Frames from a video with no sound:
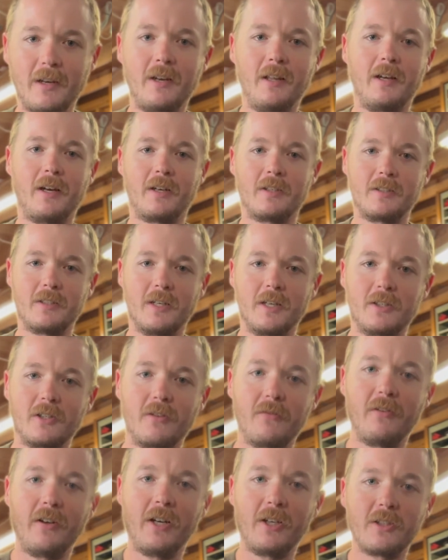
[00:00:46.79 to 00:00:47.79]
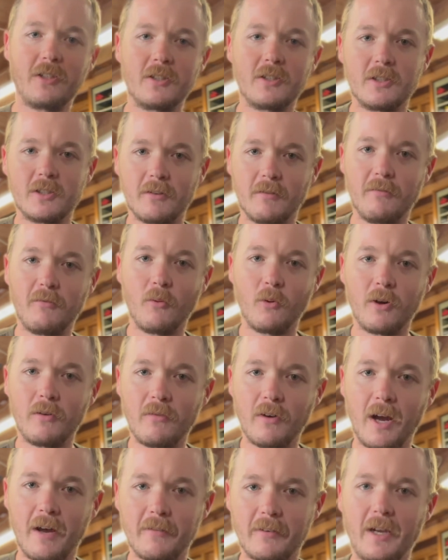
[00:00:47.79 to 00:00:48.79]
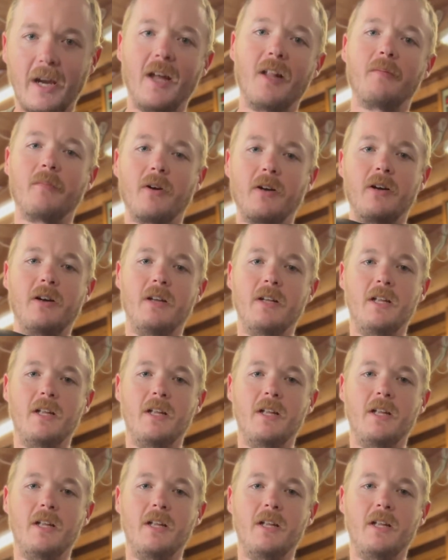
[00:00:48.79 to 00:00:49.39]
Like I said, I just finished. This is a .45 caliber.